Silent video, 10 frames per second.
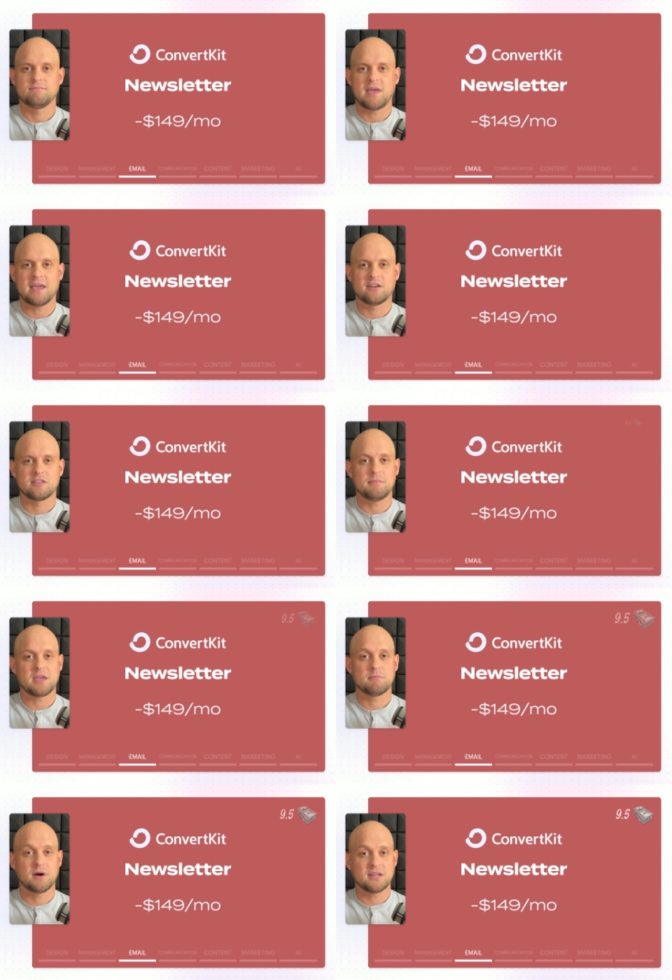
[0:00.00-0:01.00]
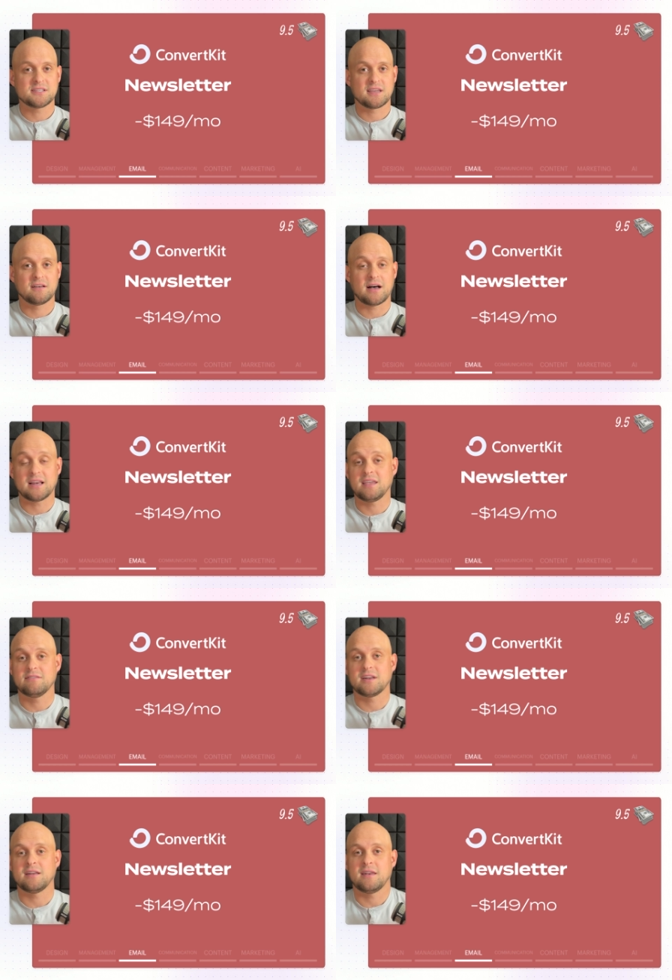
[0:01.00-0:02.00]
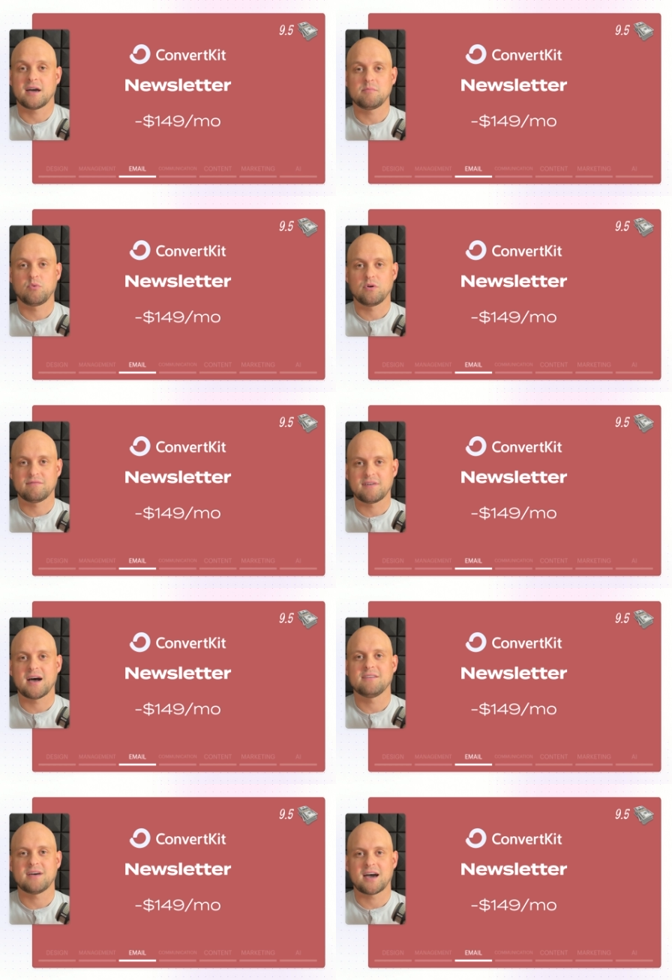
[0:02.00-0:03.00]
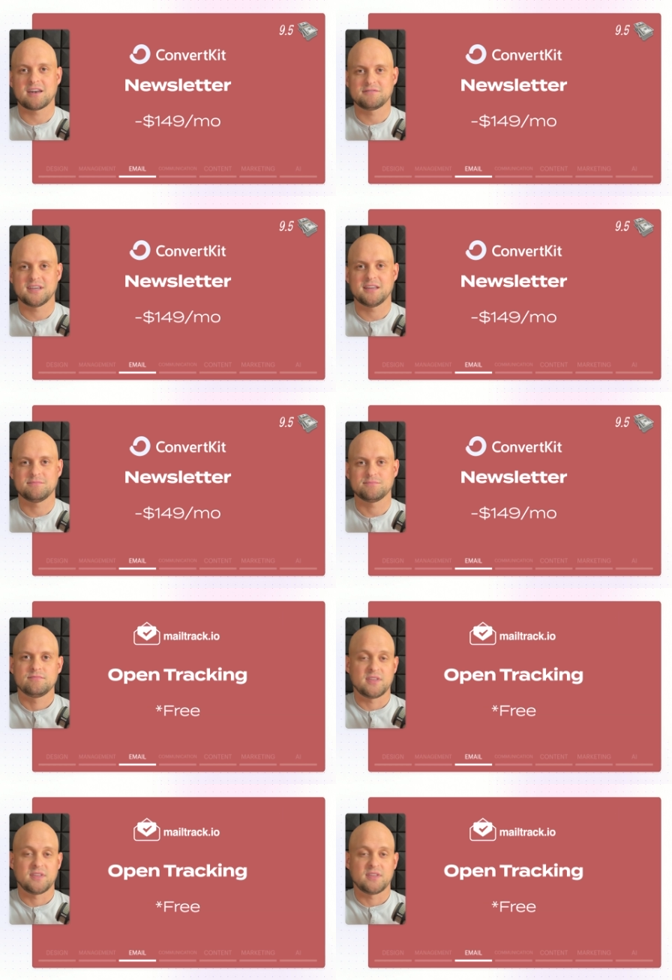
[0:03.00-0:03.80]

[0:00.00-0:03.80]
and on the make money scale, I'd give it a 9.5 out of 10.